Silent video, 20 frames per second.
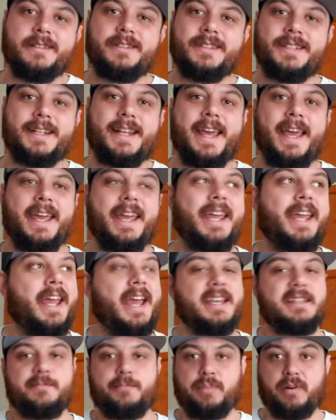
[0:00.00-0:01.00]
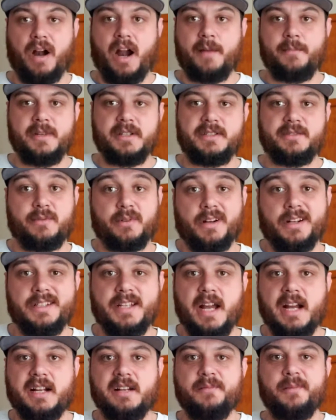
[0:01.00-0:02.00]
Today, as promised, we're going to
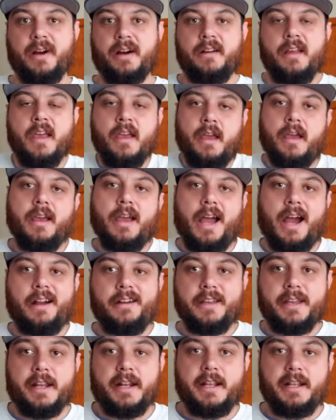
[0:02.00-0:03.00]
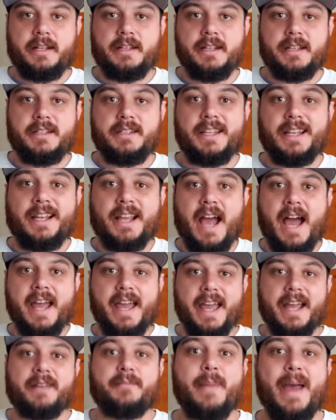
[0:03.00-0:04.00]
talk about how to get into
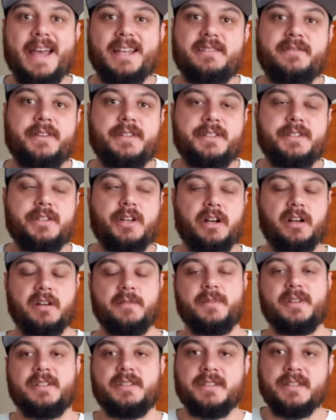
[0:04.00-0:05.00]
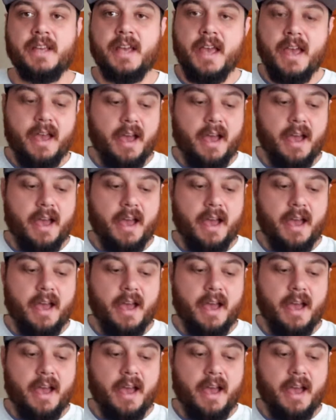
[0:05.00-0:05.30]
kayak bass fishing tournaments.